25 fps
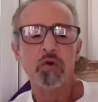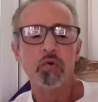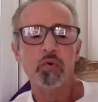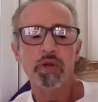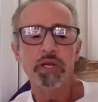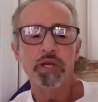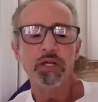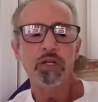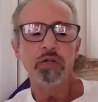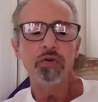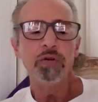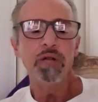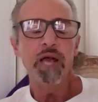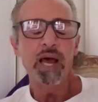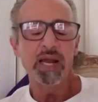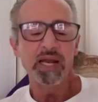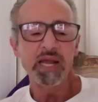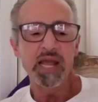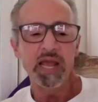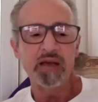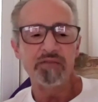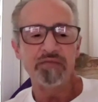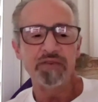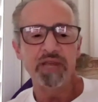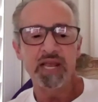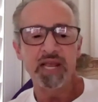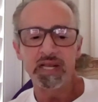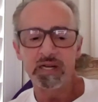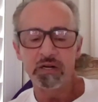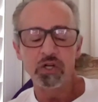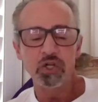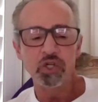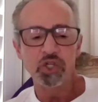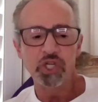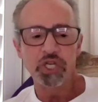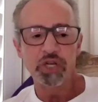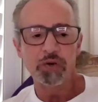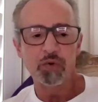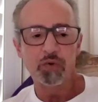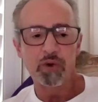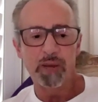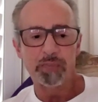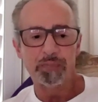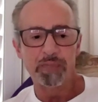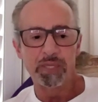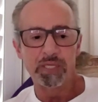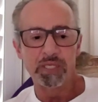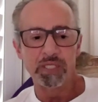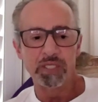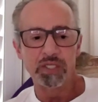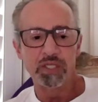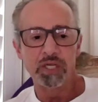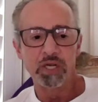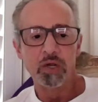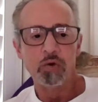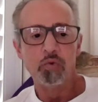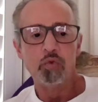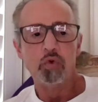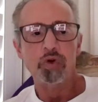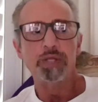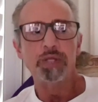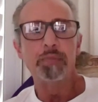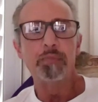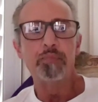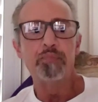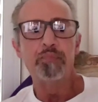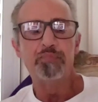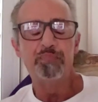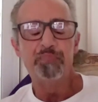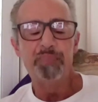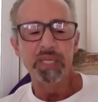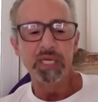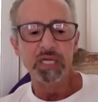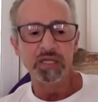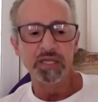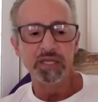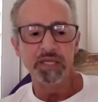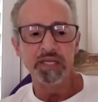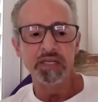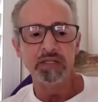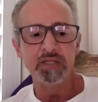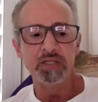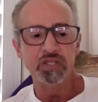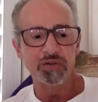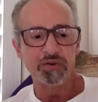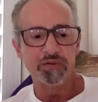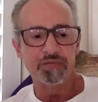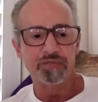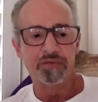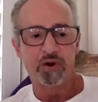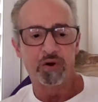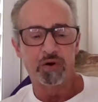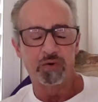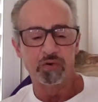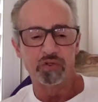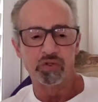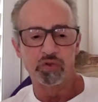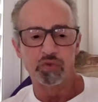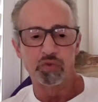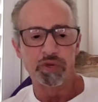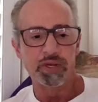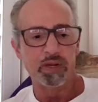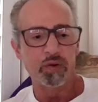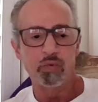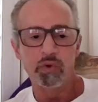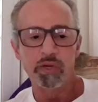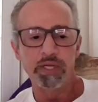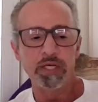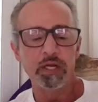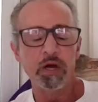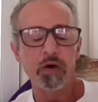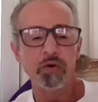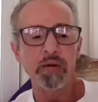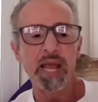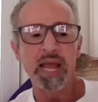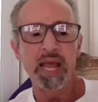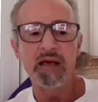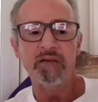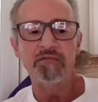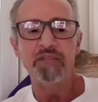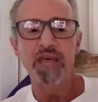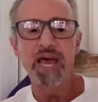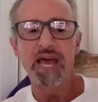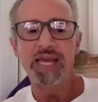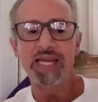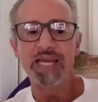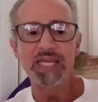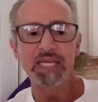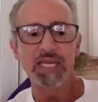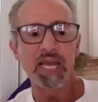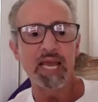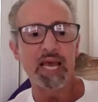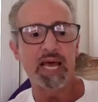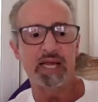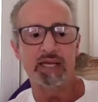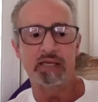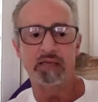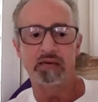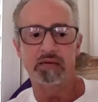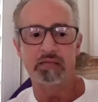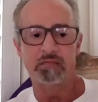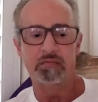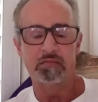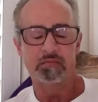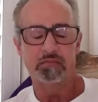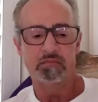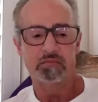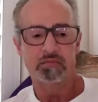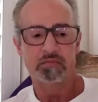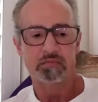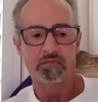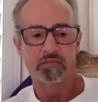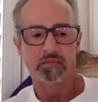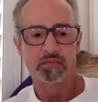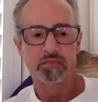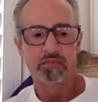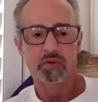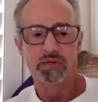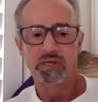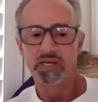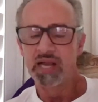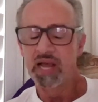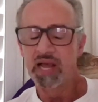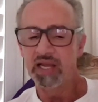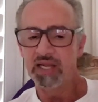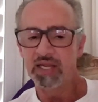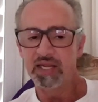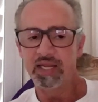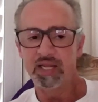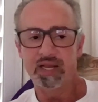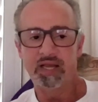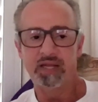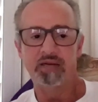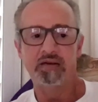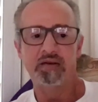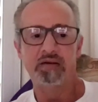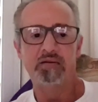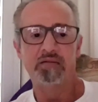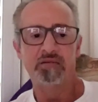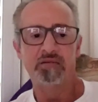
we do not have energy weapons with billions of volts. We don't have that yet. Not yet.